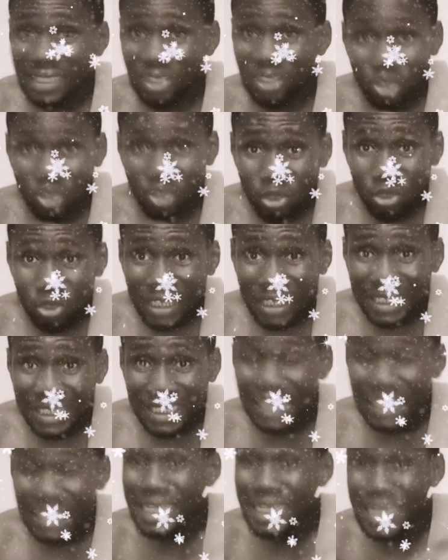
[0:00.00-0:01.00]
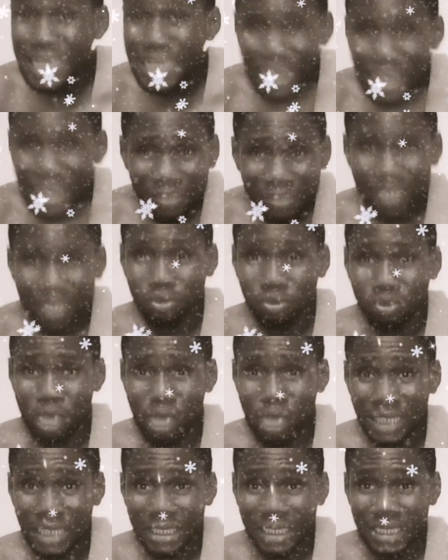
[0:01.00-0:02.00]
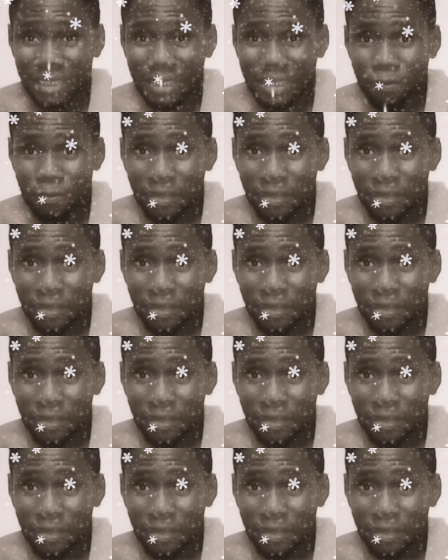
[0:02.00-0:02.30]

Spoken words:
unity never seems to exist.